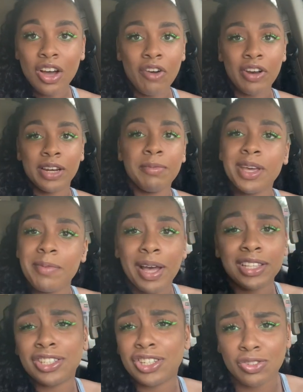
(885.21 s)
Alright, let me get
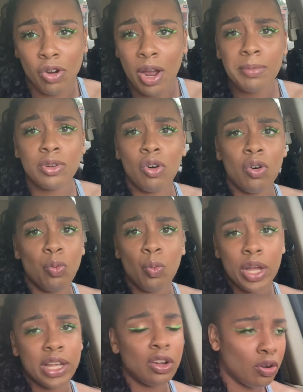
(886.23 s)
back to the story. I'm going
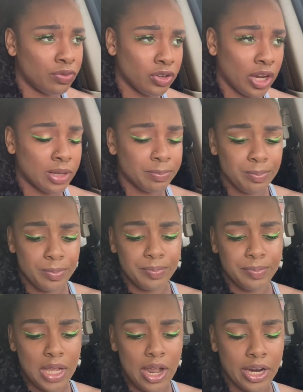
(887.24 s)
way off track.
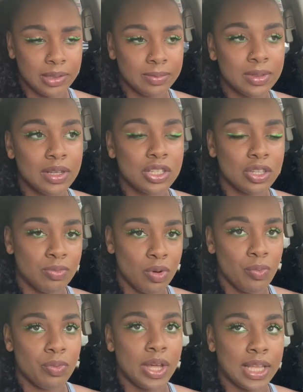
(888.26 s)
Alright, so
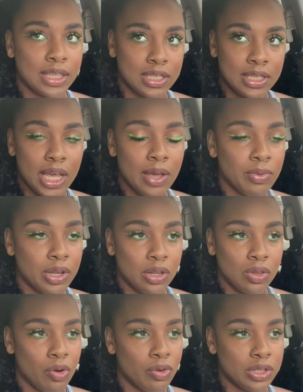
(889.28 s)
boom, we at the site, we
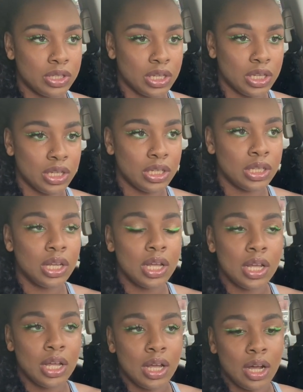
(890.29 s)
in Lauriton.
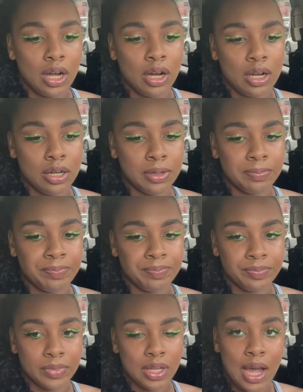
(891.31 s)

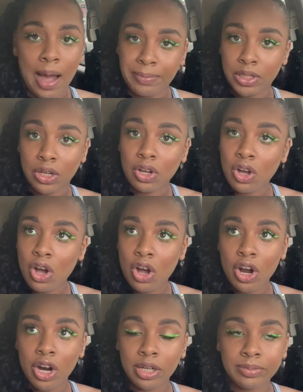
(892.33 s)
Hopped in the
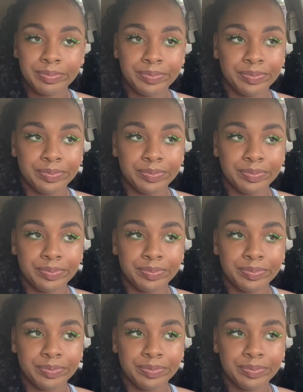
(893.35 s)
car.